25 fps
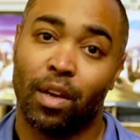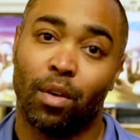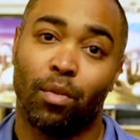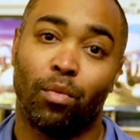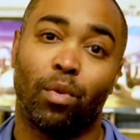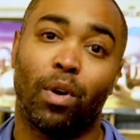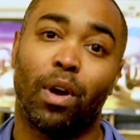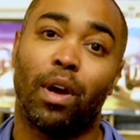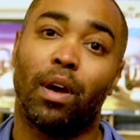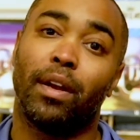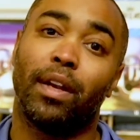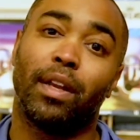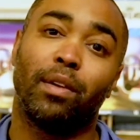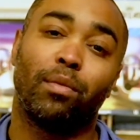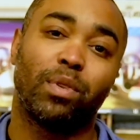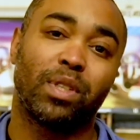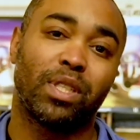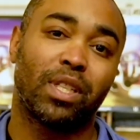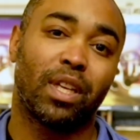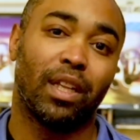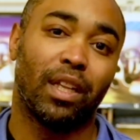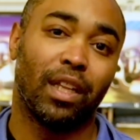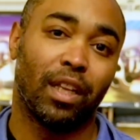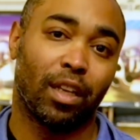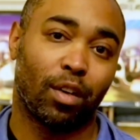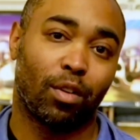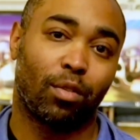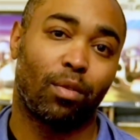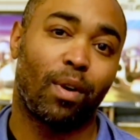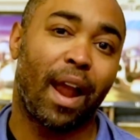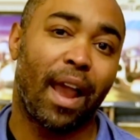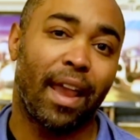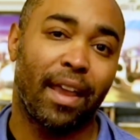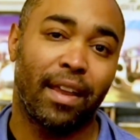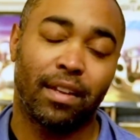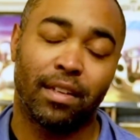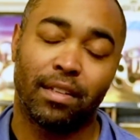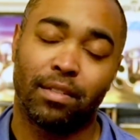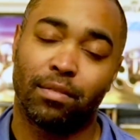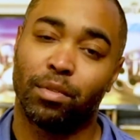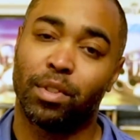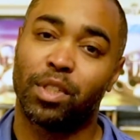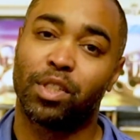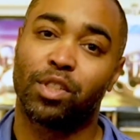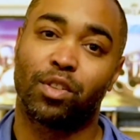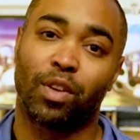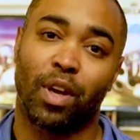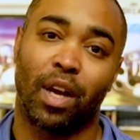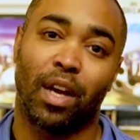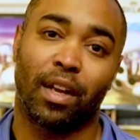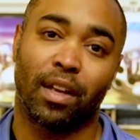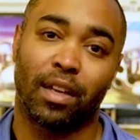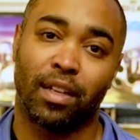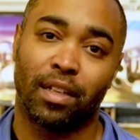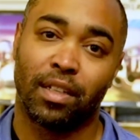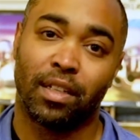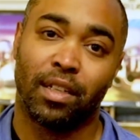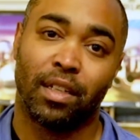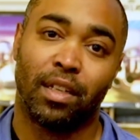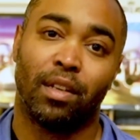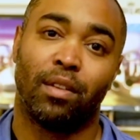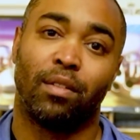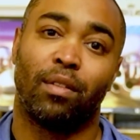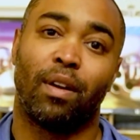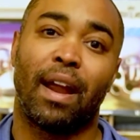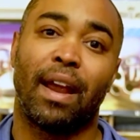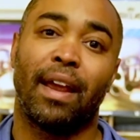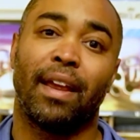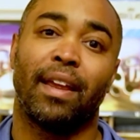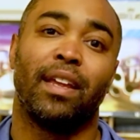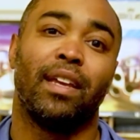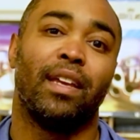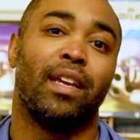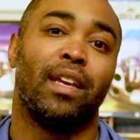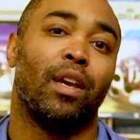1, it was a little right, we struck, right?